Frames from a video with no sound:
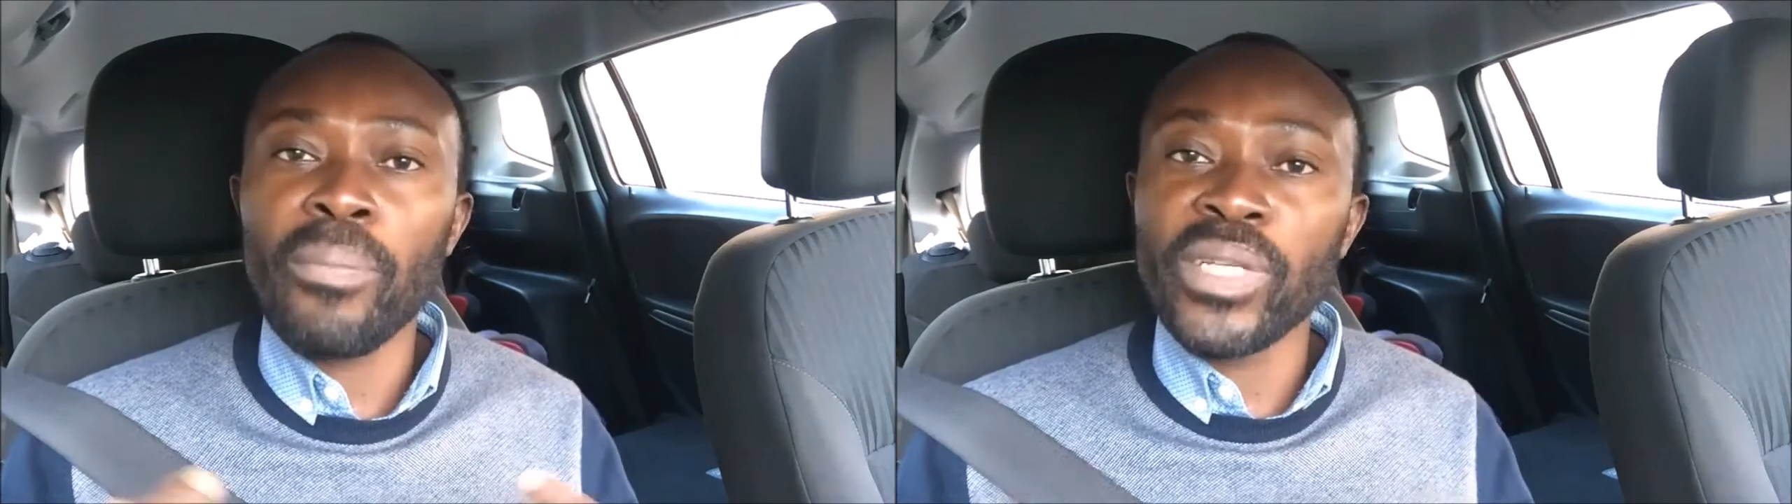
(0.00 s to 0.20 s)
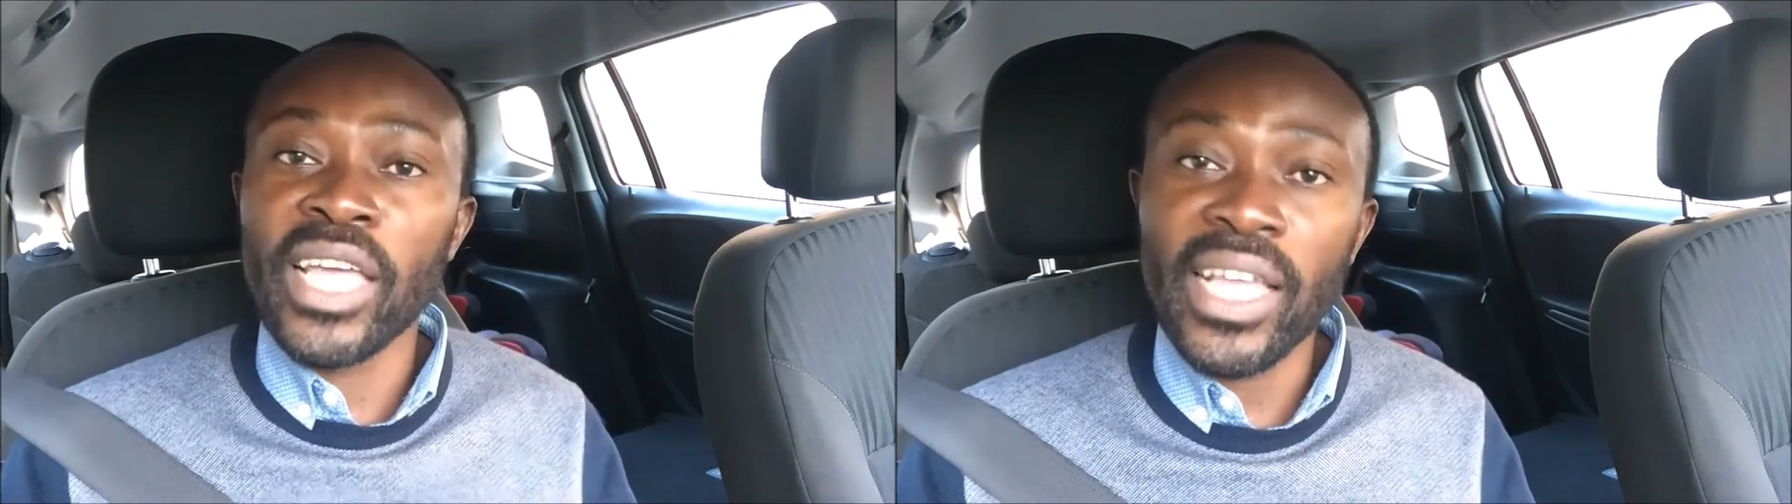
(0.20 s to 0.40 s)

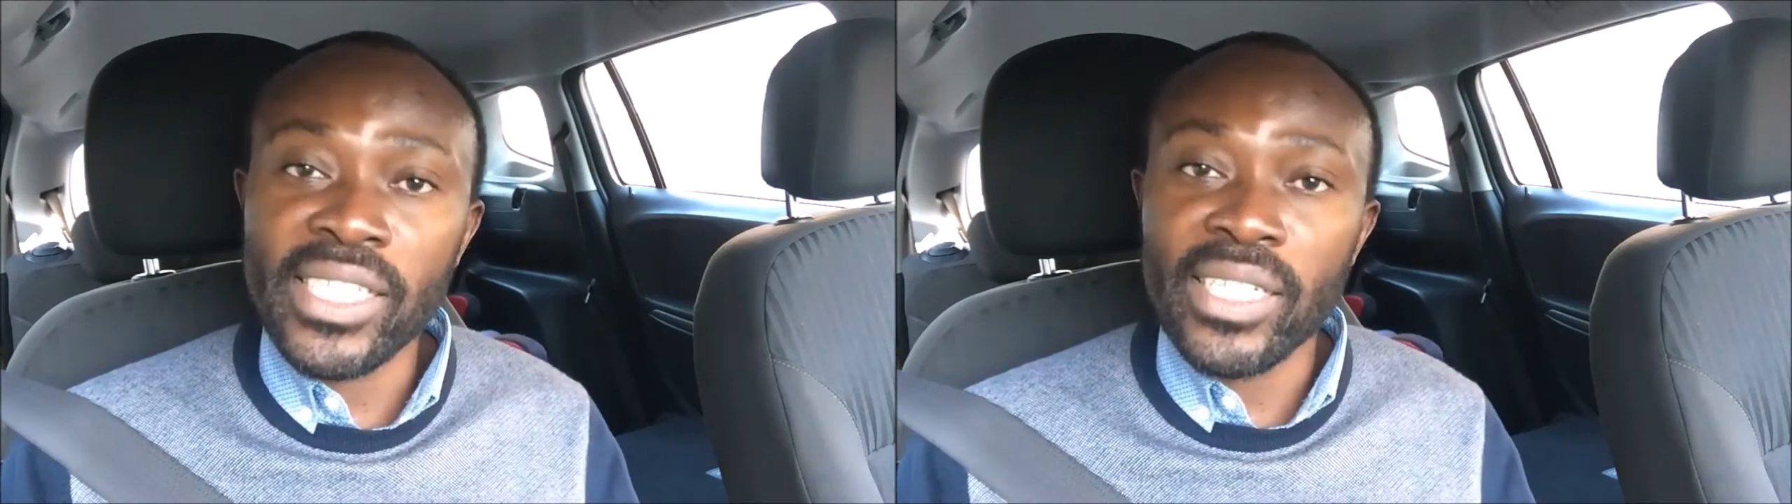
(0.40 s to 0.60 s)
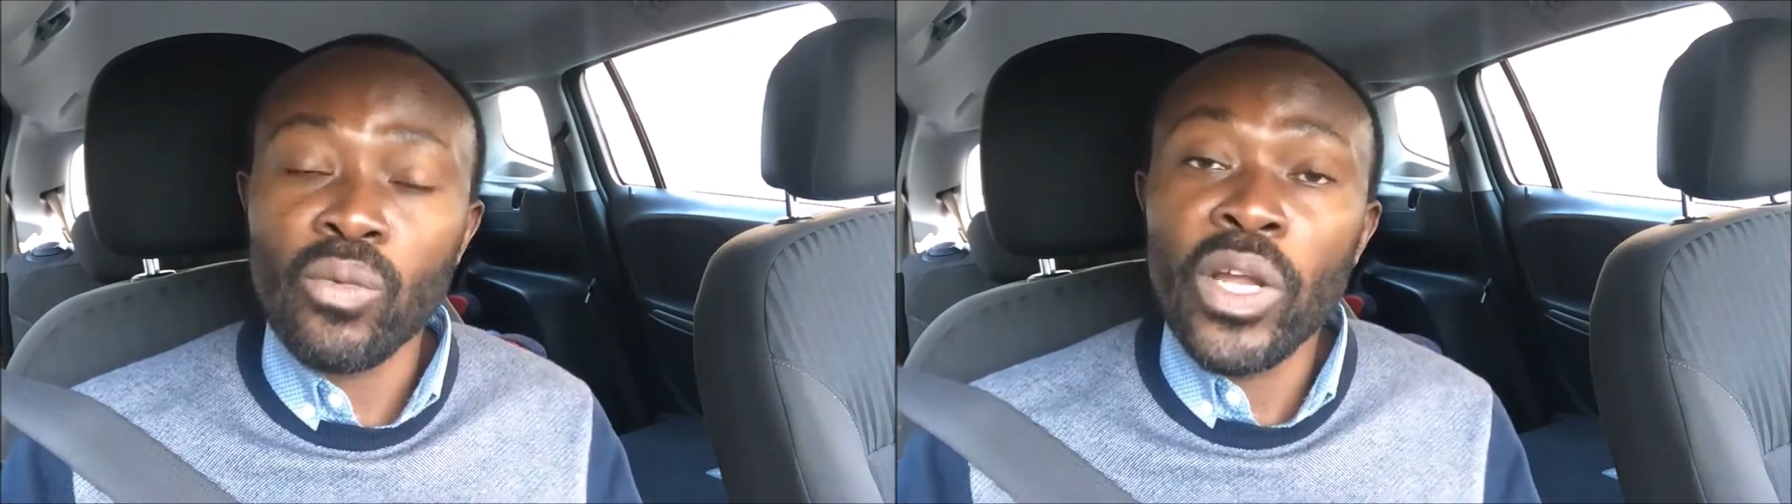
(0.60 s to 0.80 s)

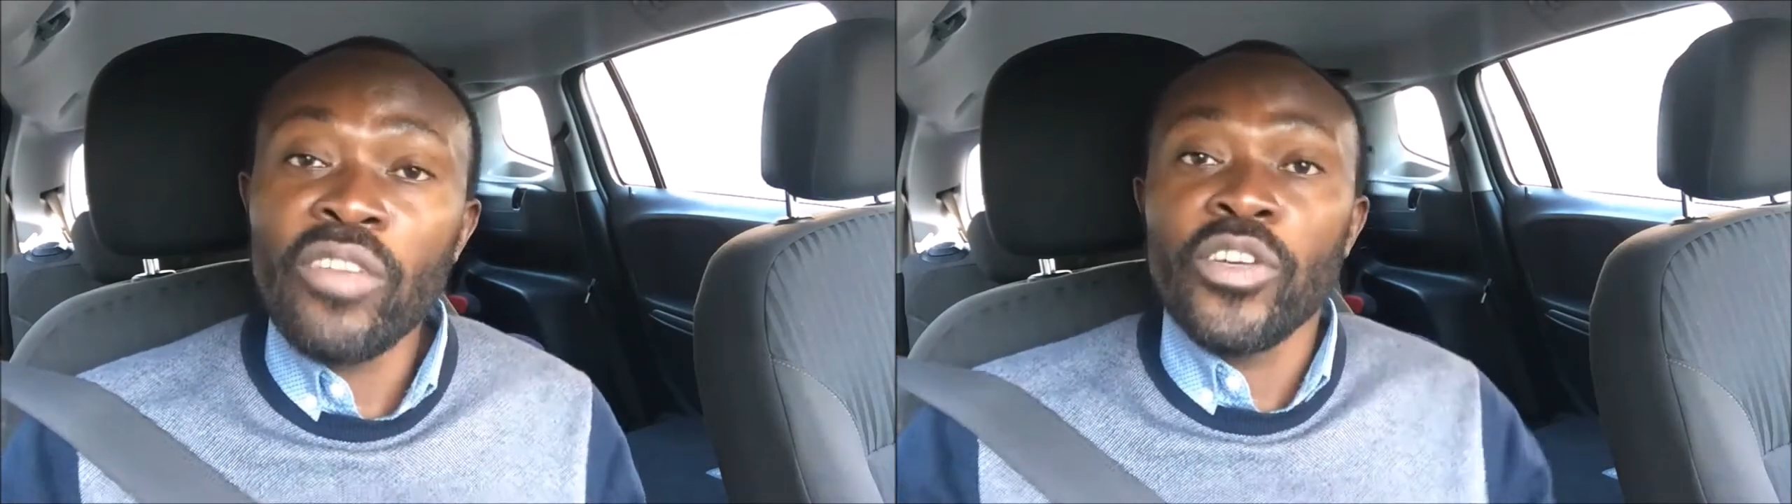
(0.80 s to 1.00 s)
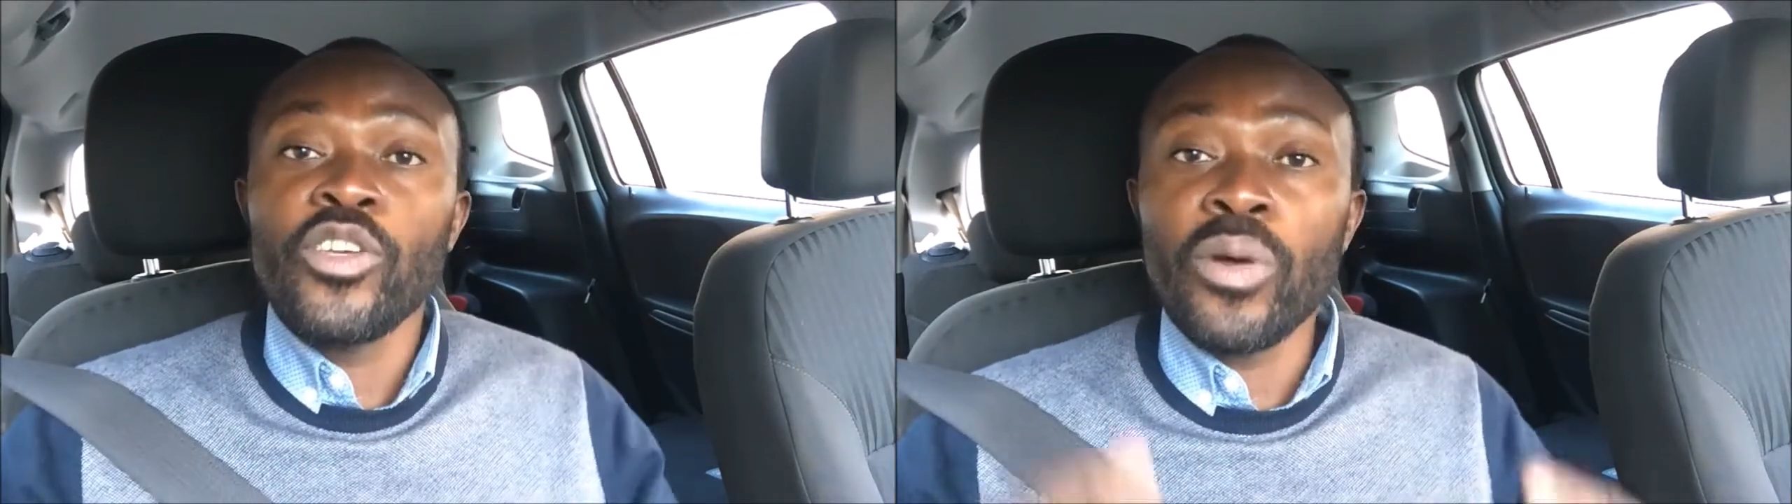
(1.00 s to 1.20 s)
application,
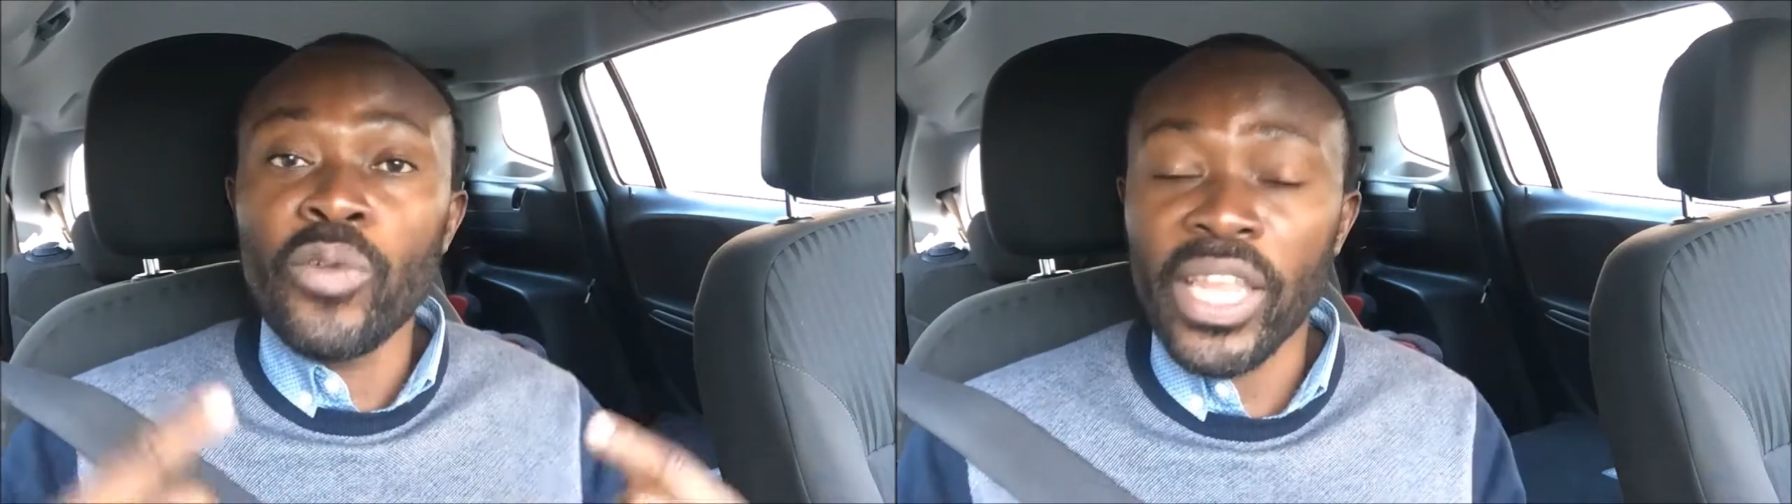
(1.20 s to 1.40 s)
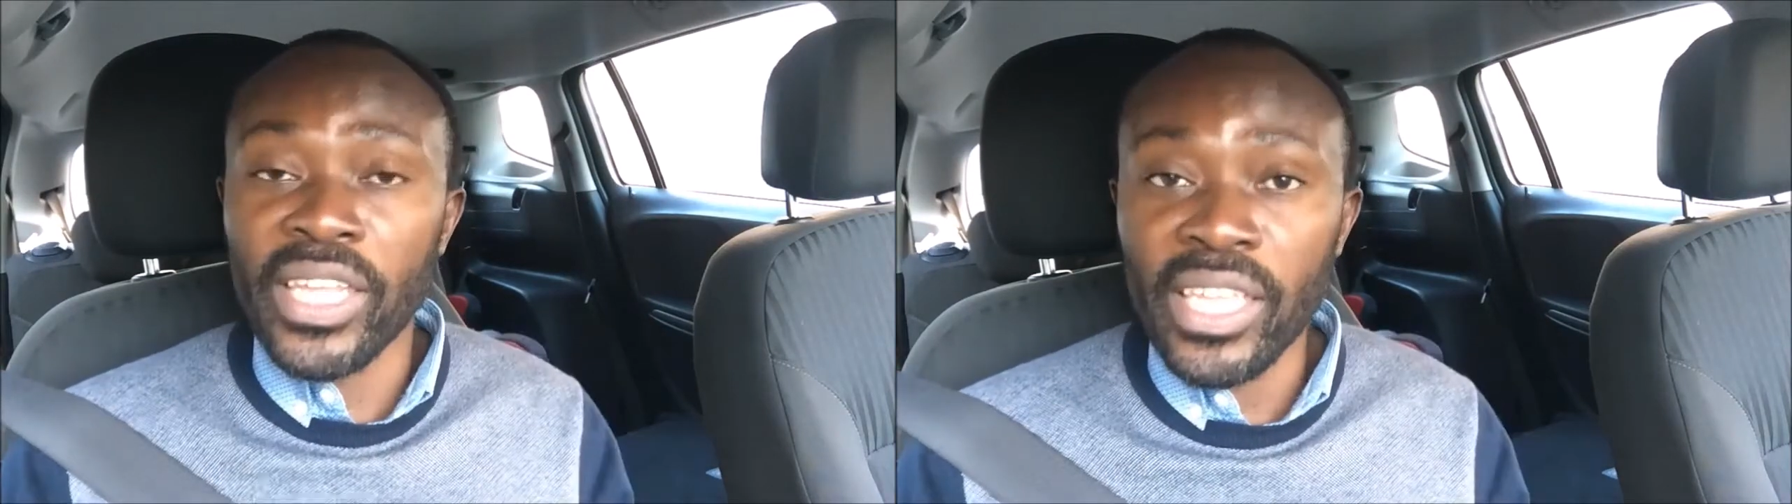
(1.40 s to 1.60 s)
whenever you're
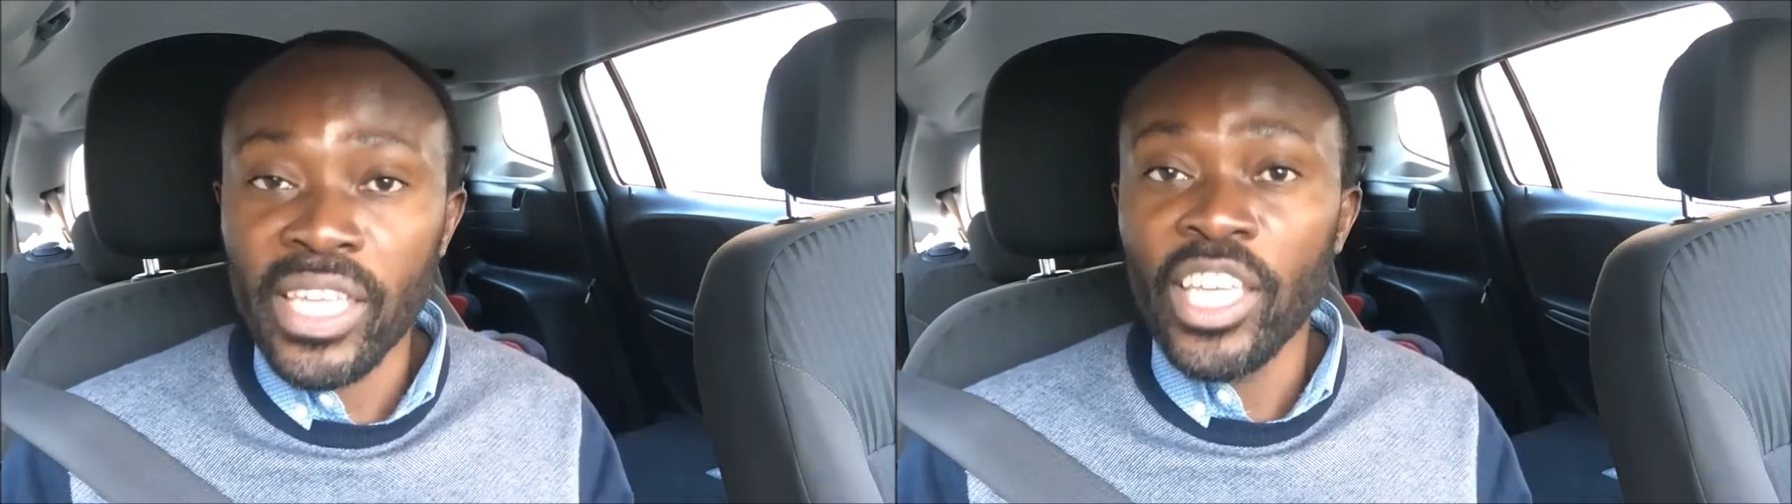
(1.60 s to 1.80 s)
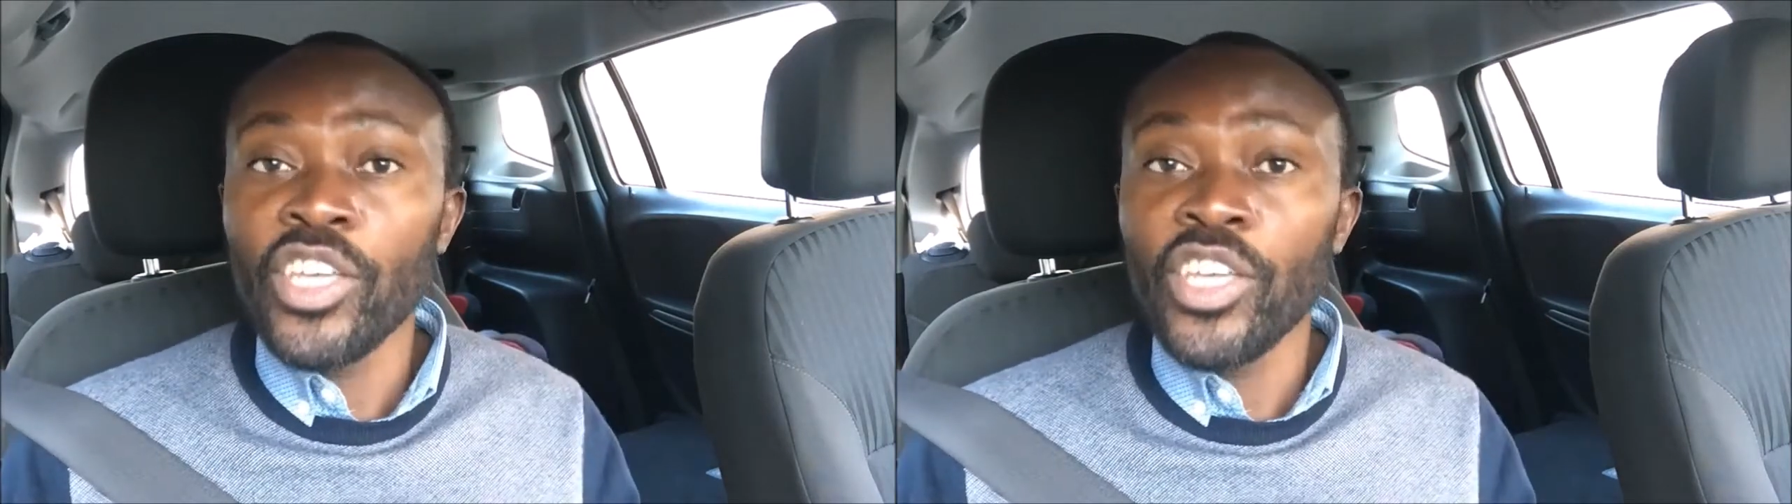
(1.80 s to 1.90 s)
ready,